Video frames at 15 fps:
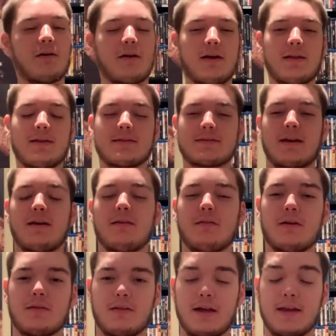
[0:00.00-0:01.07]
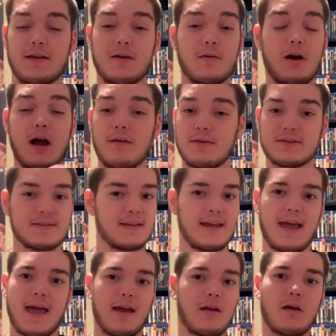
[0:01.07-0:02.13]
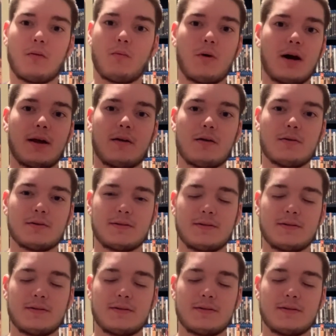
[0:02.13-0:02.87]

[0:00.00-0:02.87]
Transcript: and it's gonna look like you're obviously hanging on wires.